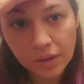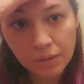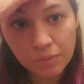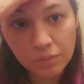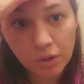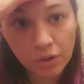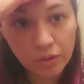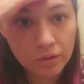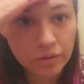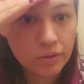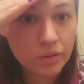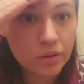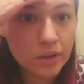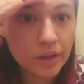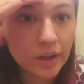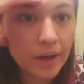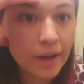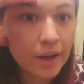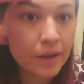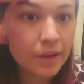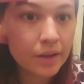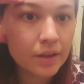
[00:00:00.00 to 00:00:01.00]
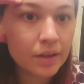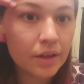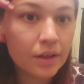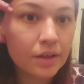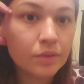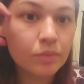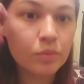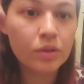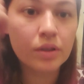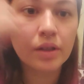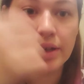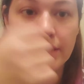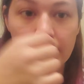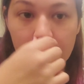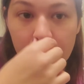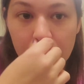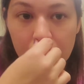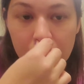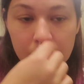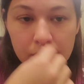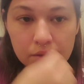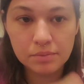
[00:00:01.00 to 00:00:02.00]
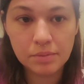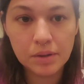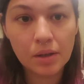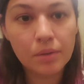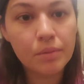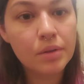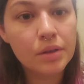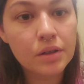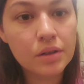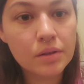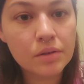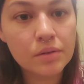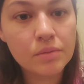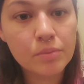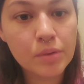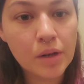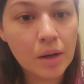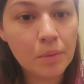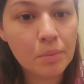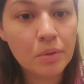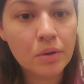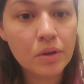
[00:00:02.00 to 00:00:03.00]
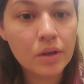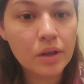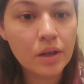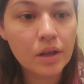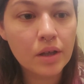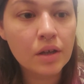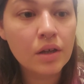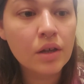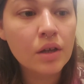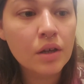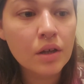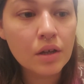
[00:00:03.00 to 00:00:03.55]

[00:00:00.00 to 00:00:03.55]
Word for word: going through a lot and I would like to just be able to properly